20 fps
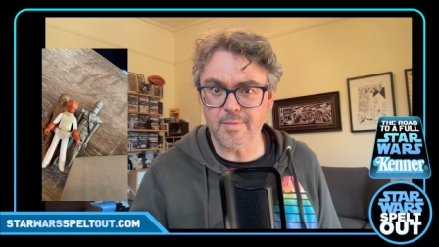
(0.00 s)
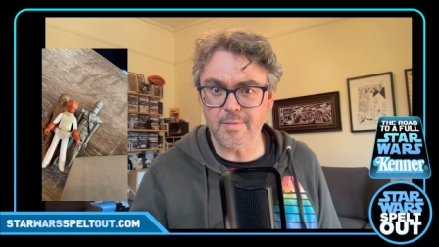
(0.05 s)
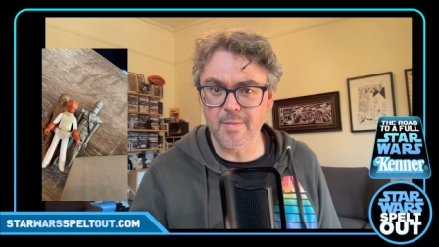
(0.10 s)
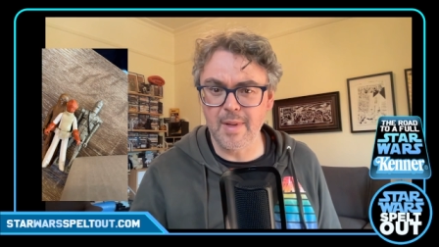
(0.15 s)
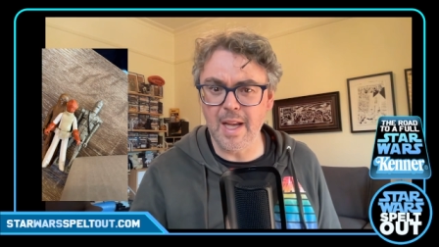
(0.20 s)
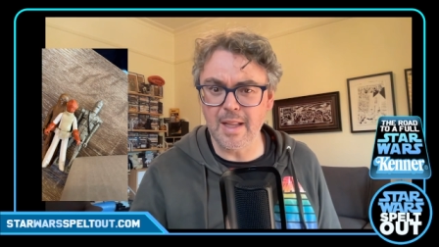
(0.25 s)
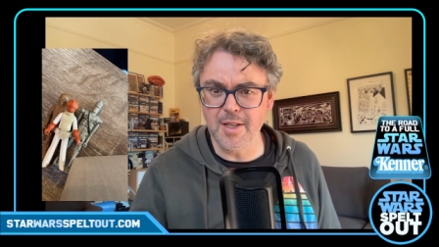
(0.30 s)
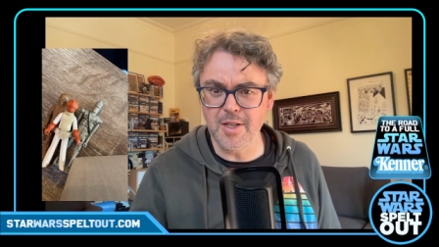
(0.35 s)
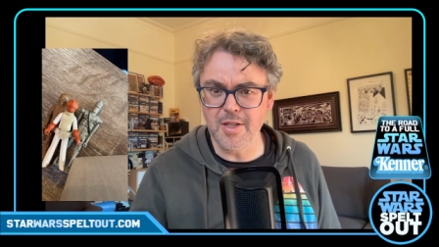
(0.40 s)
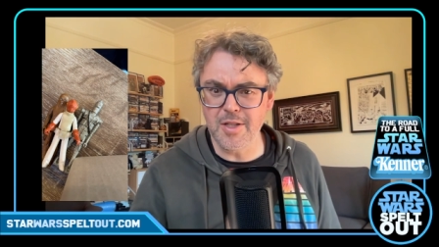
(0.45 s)

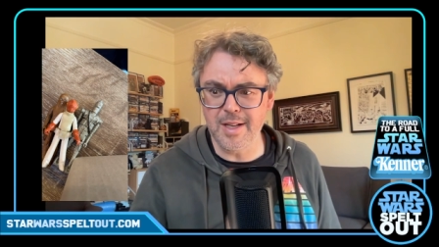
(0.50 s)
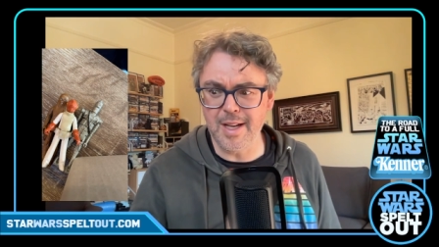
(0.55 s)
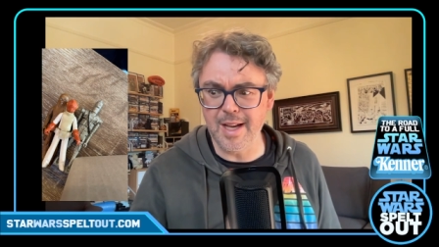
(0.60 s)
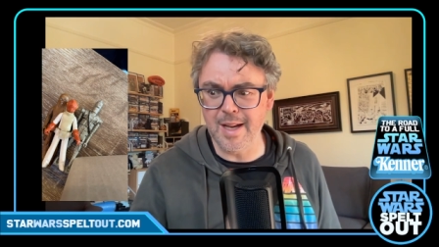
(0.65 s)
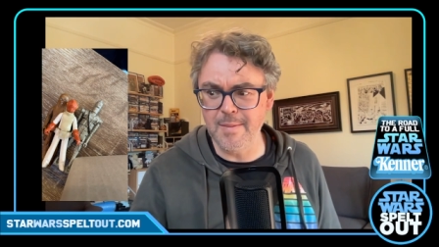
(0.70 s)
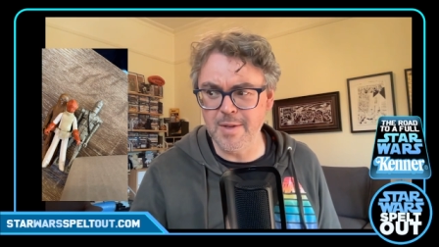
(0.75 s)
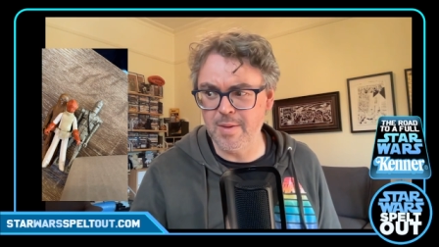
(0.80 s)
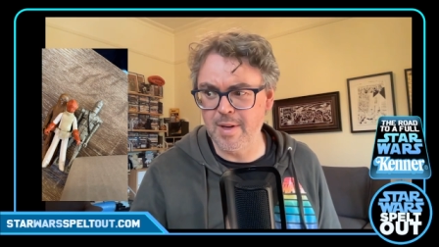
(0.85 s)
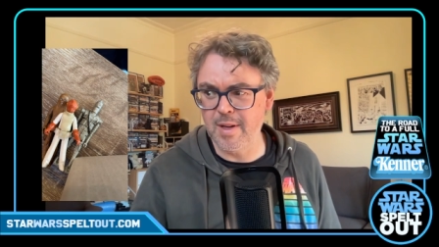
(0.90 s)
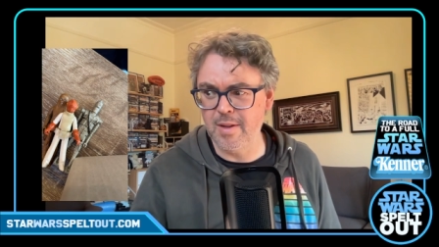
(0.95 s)
that list you
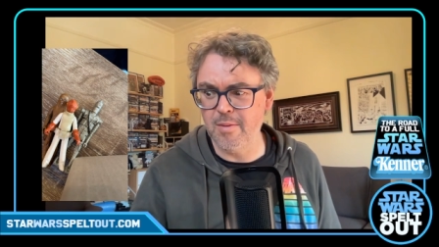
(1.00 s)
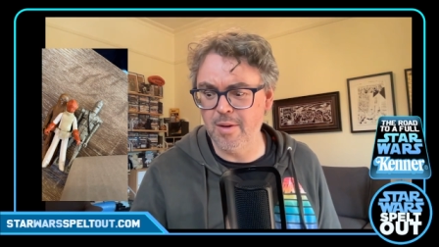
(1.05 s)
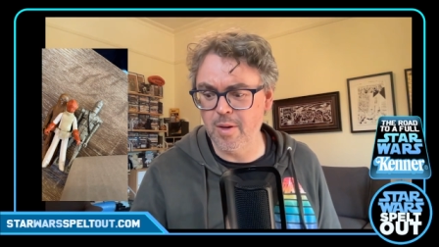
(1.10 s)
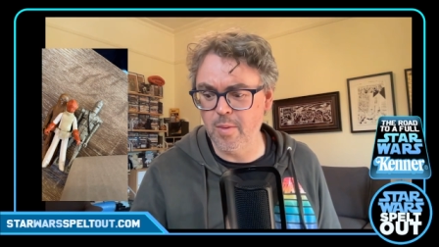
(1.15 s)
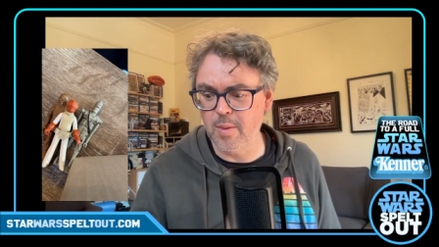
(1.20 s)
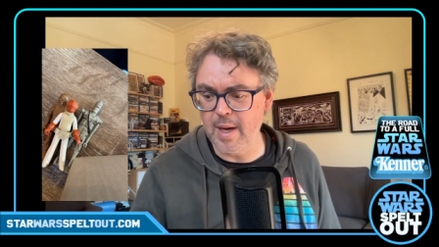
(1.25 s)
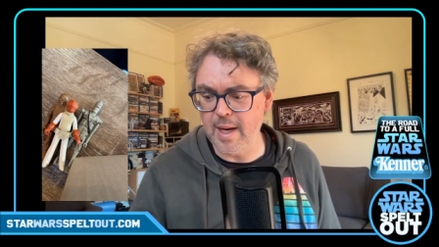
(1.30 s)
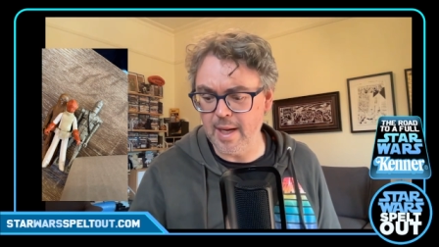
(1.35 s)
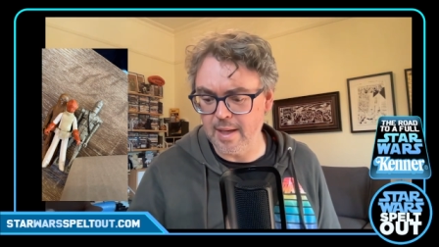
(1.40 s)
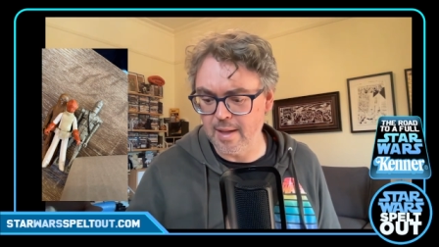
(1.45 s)
gave me is around the
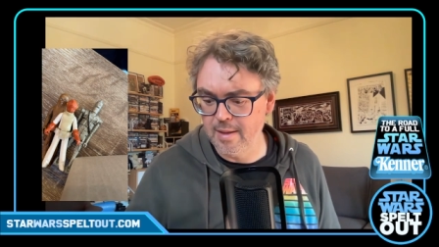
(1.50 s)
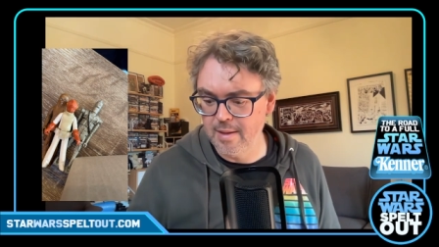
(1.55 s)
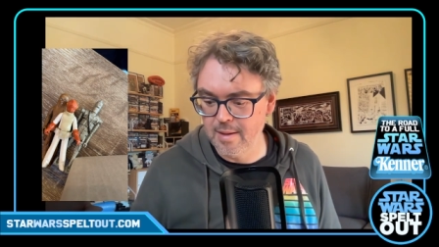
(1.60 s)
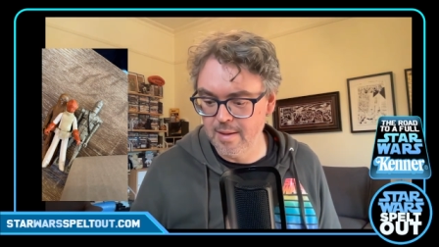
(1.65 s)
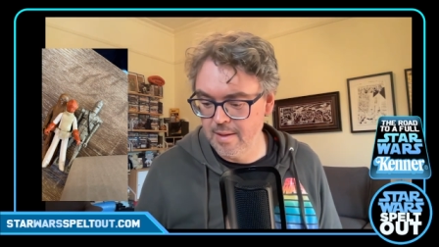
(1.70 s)
wrong way.